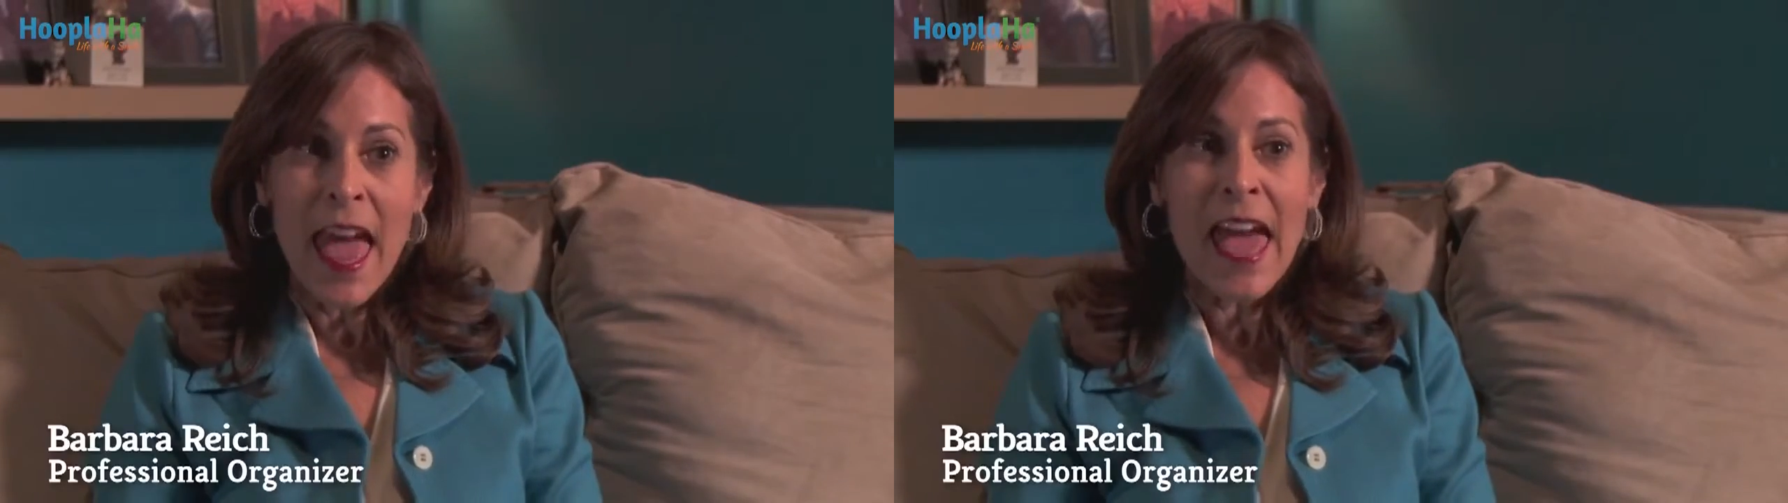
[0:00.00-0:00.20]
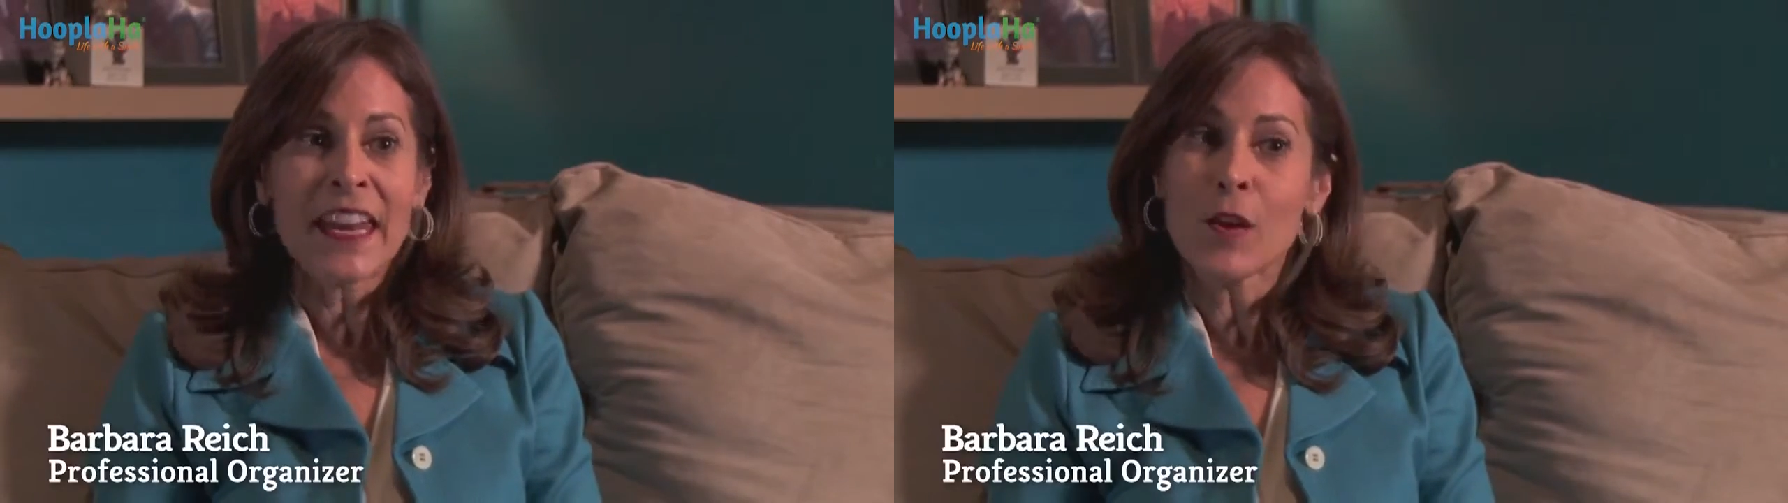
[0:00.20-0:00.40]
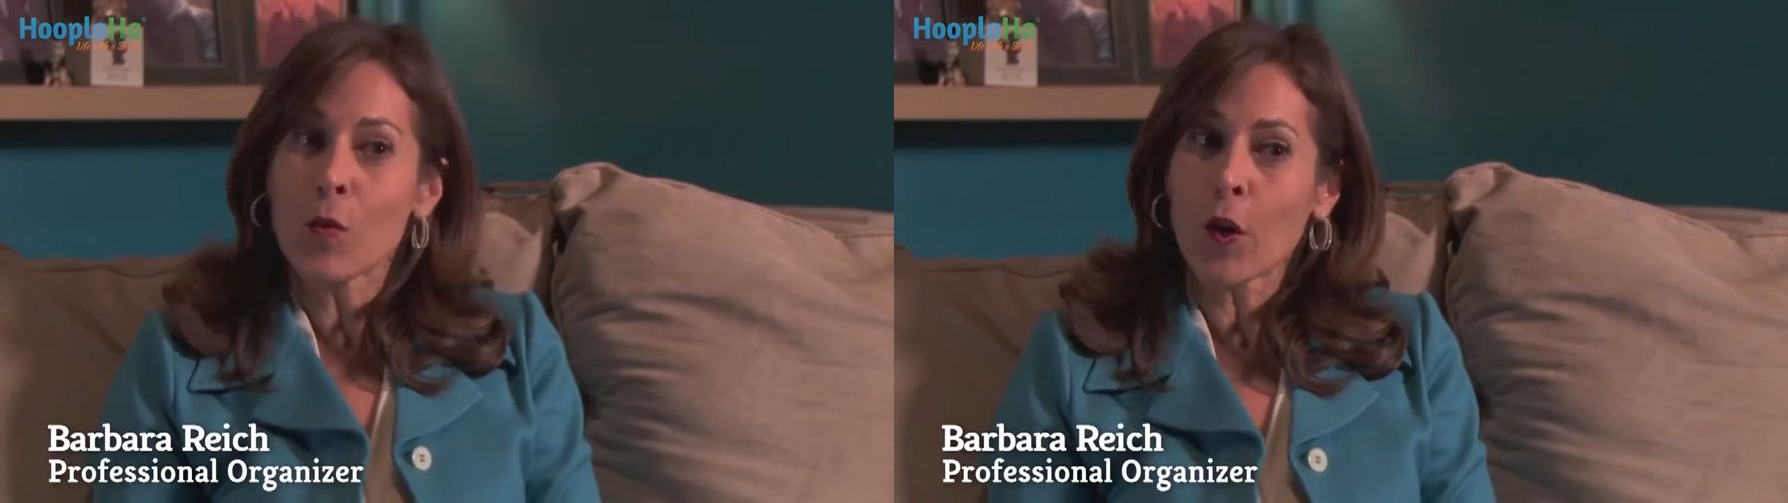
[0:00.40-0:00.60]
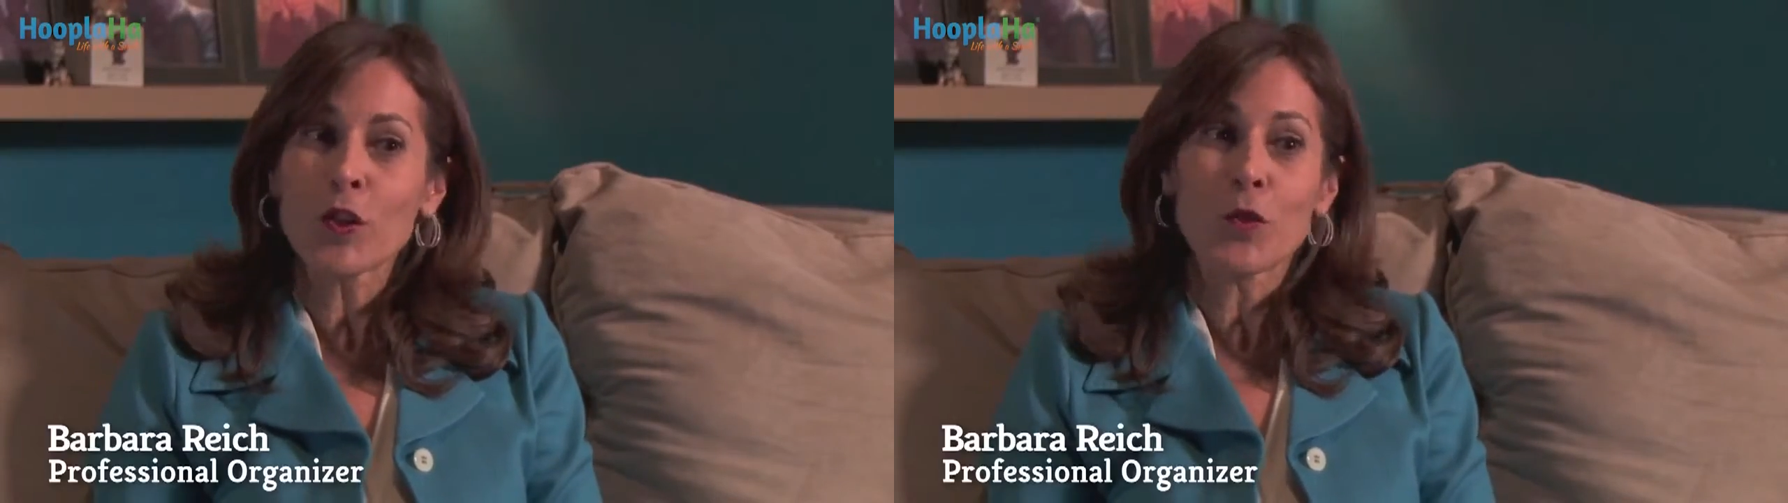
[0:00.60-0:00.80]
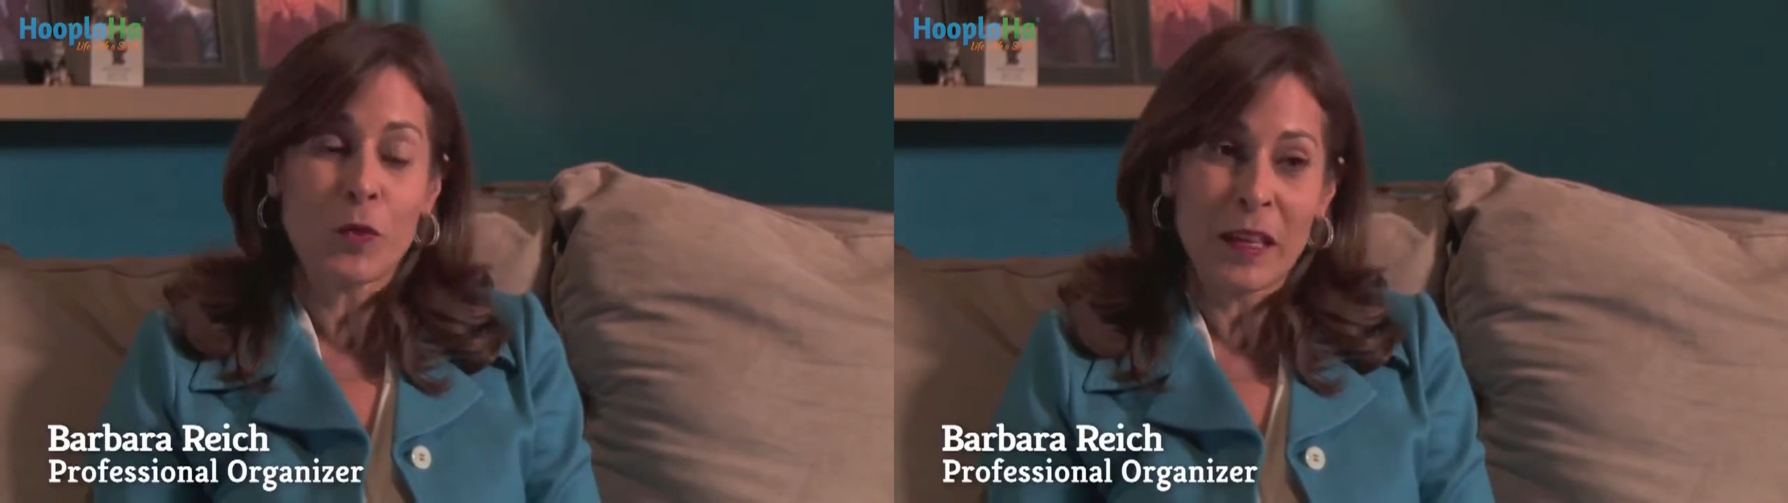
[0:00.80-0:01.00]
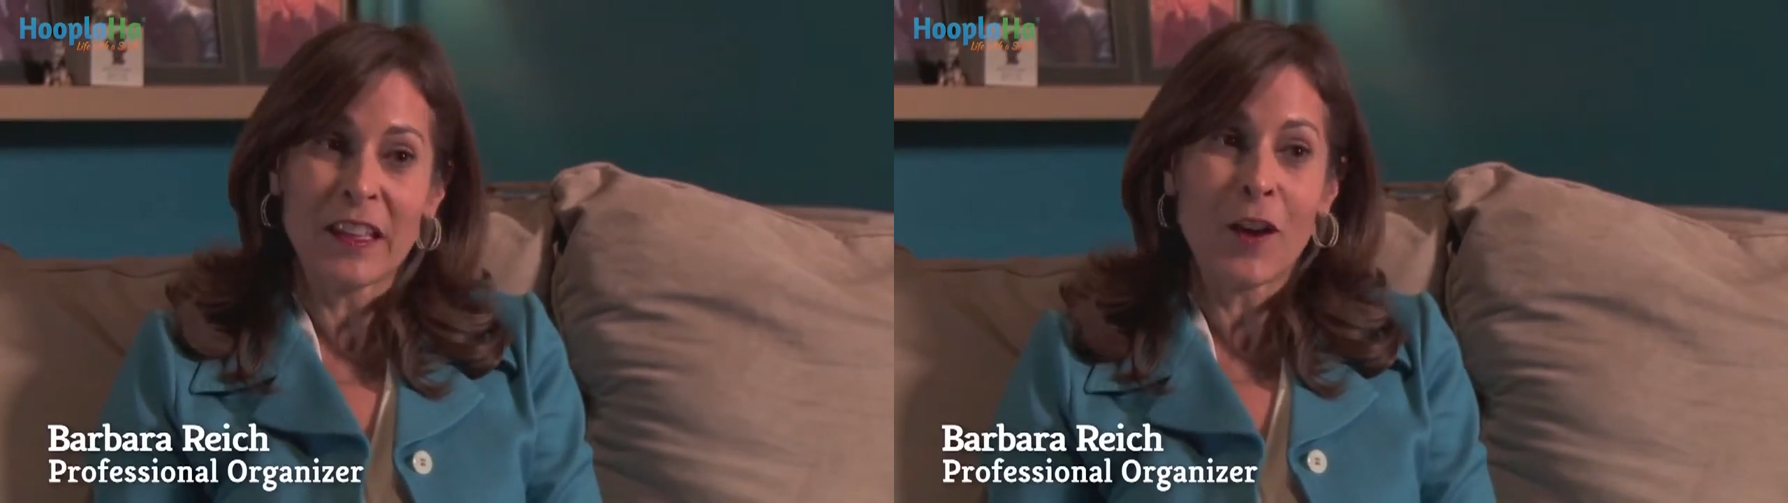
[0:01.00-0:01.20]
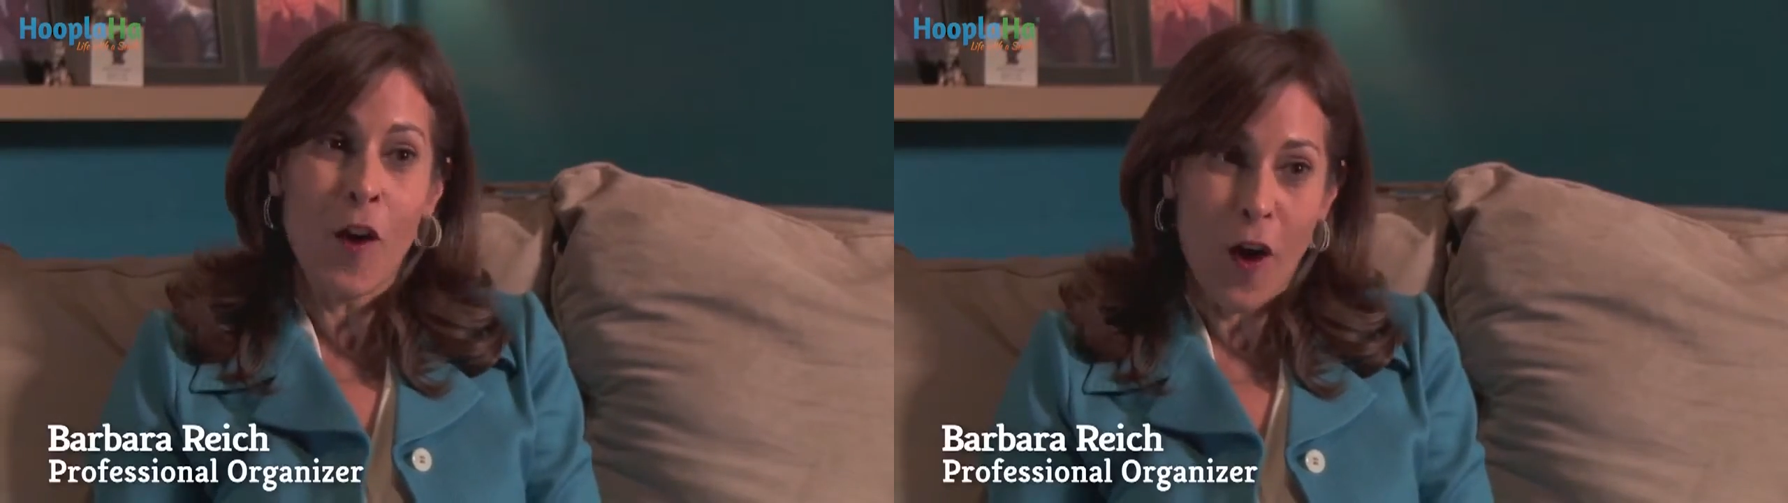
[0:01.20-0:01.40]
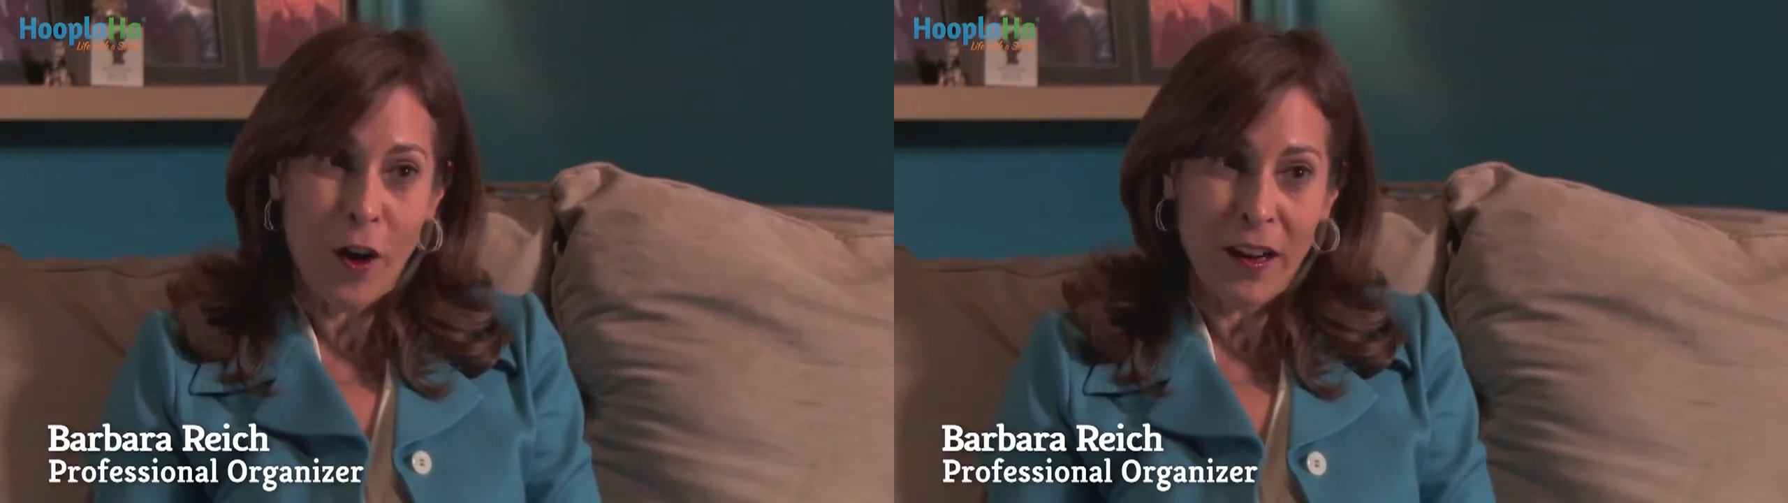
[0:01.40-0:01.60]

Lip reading: and he works really hard.